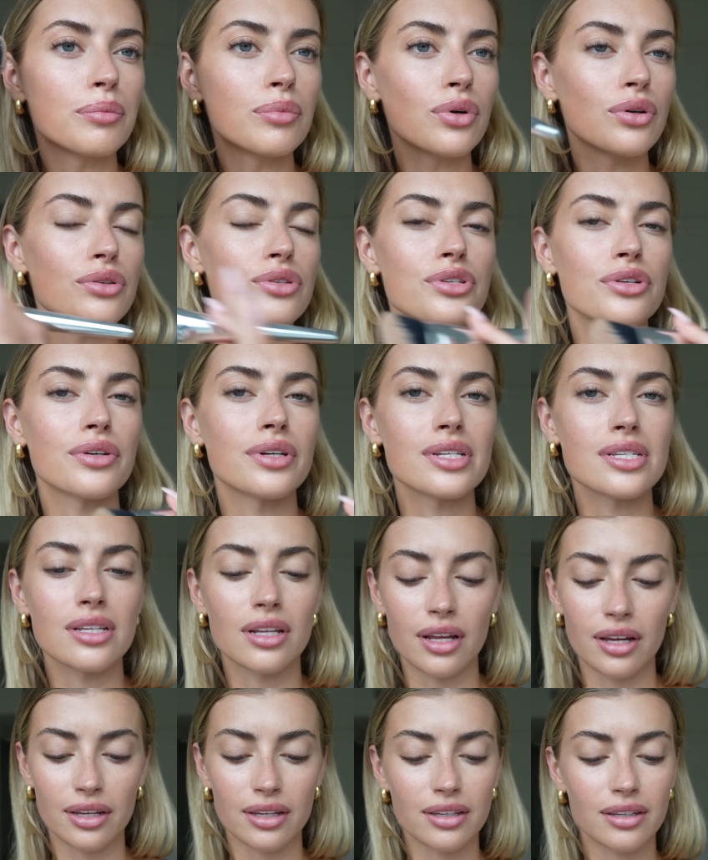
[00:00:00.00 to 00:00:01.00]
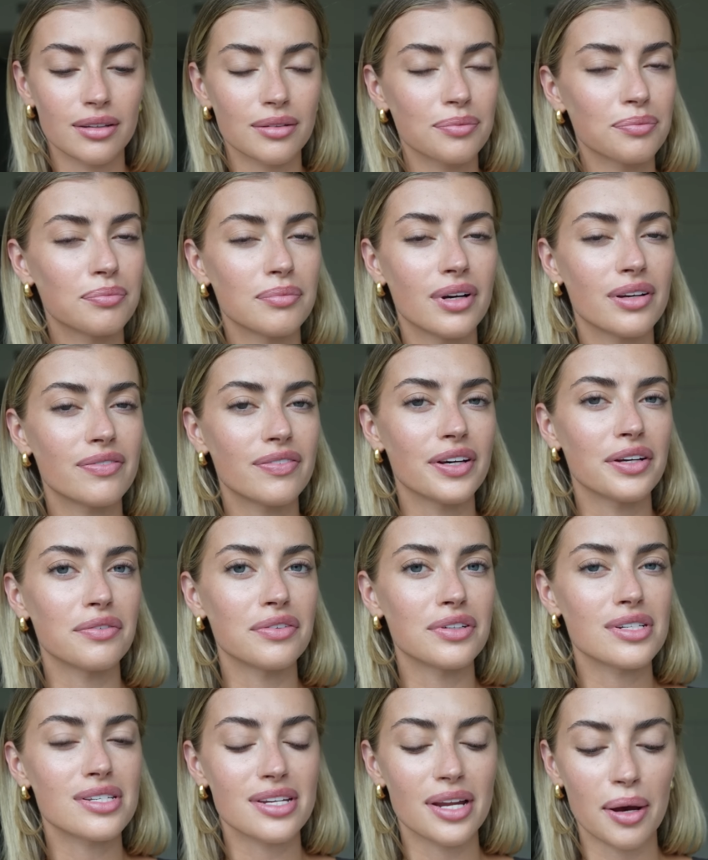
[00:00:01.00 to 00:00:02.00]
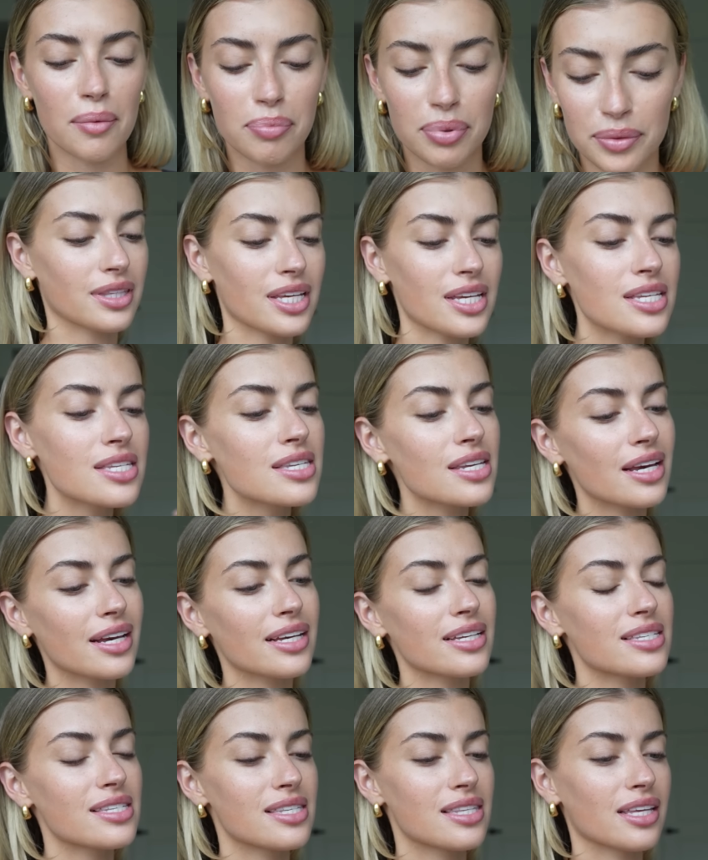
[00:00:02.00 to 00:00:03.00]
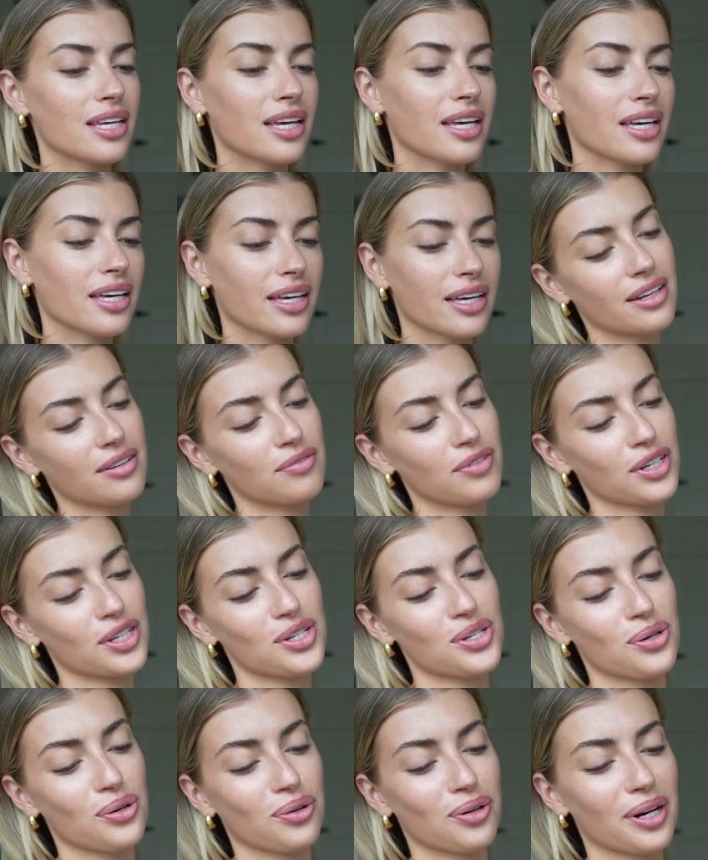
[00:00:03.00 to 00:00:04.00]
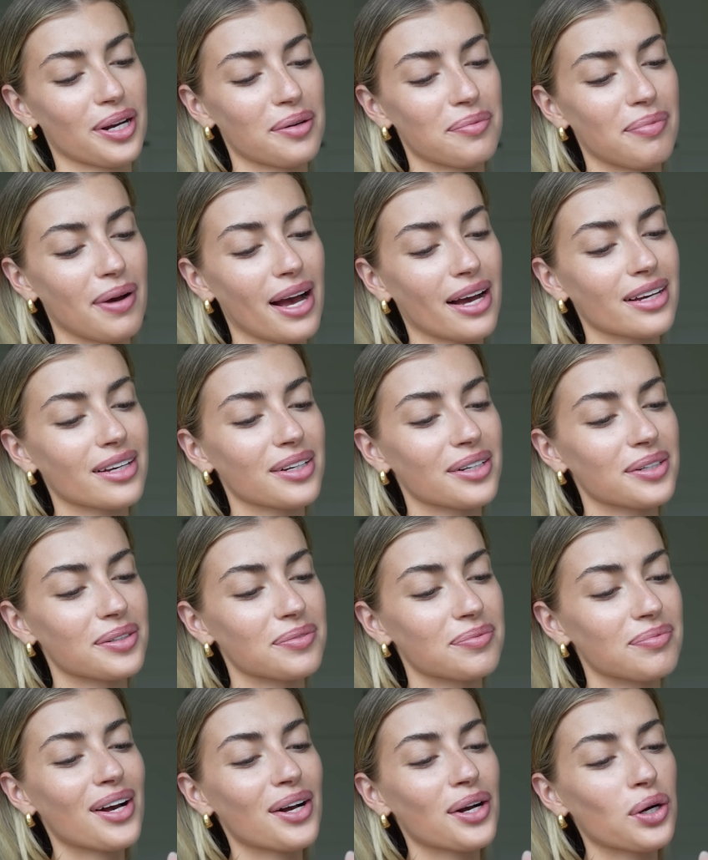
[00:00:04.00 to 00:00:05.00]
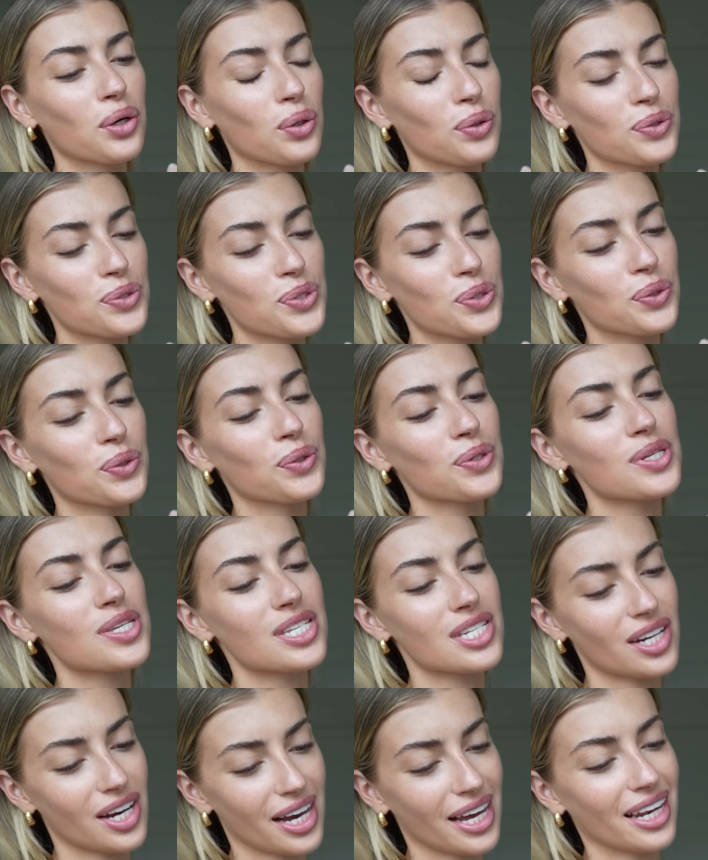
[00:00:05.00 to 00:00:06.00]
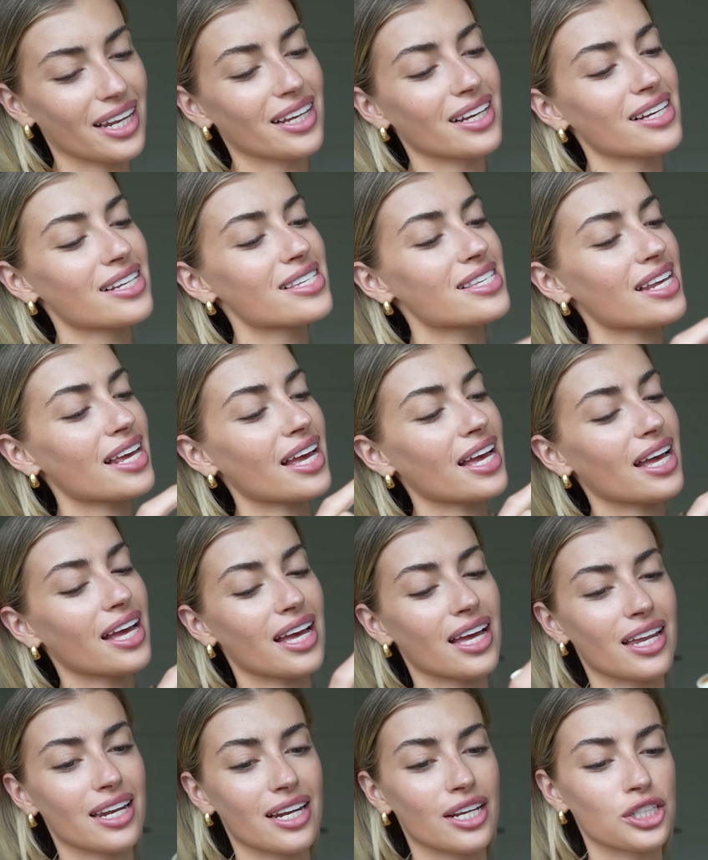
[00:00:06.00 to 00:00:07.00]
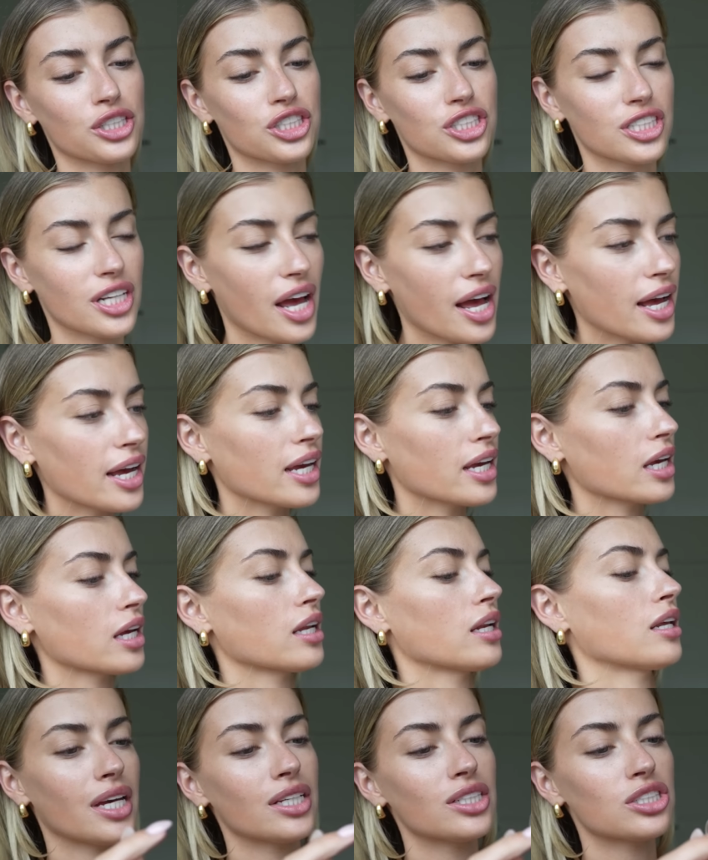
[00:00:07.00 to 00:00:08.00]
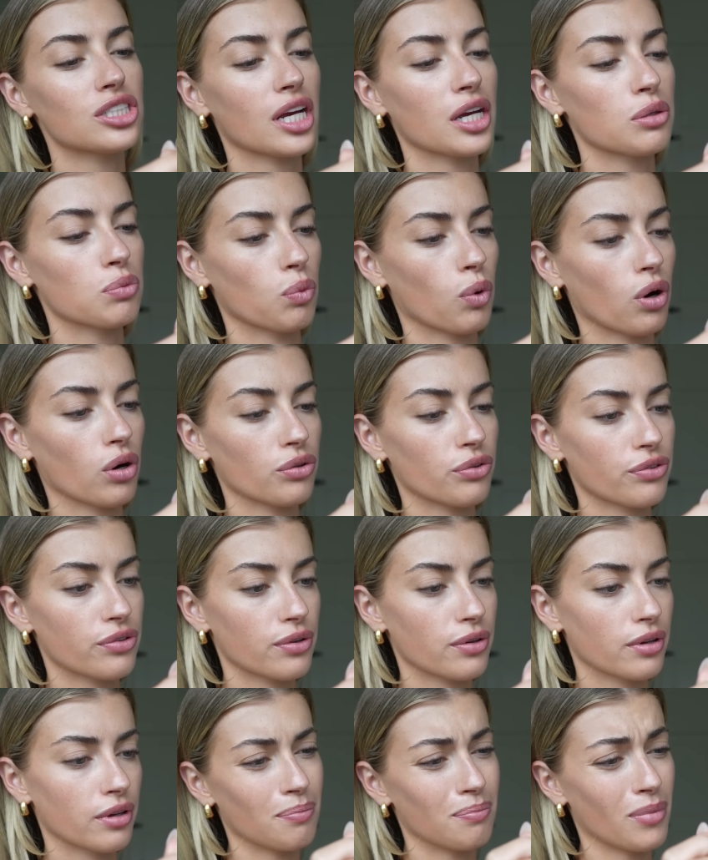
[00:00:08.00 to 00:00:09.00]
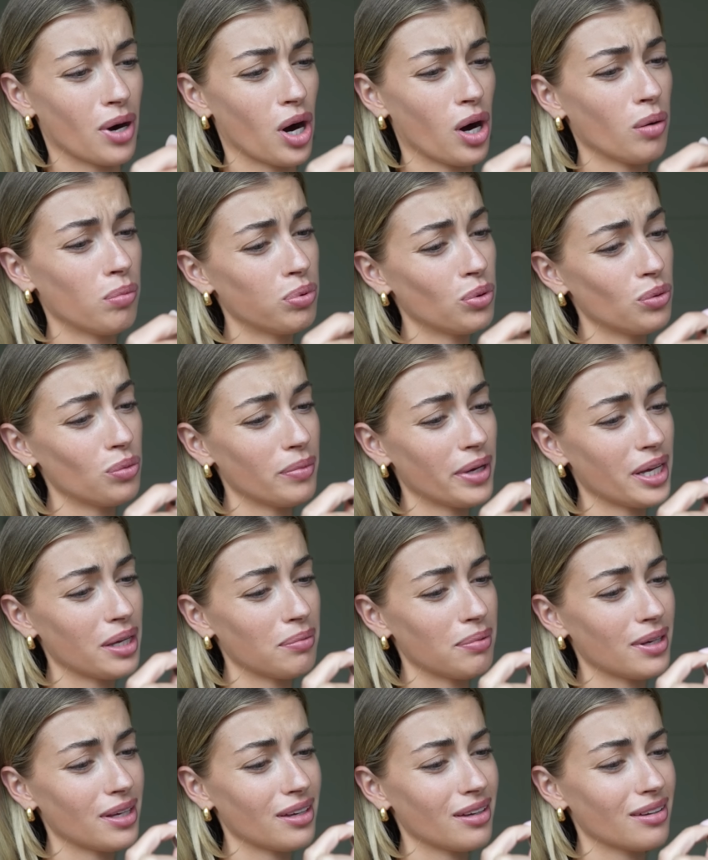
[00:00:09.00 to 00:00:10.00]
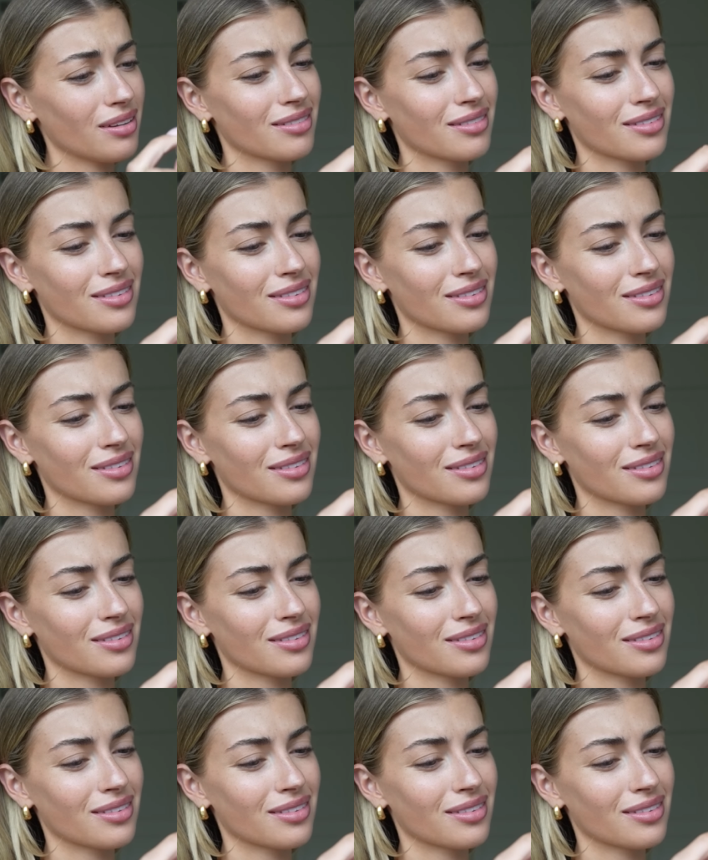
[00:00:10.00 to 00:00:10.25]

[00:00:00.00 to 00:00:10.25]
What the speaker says: bronzer is like my favorite step. This is the Victoria Beckham Contour Stylus in shade what? A marble maybe?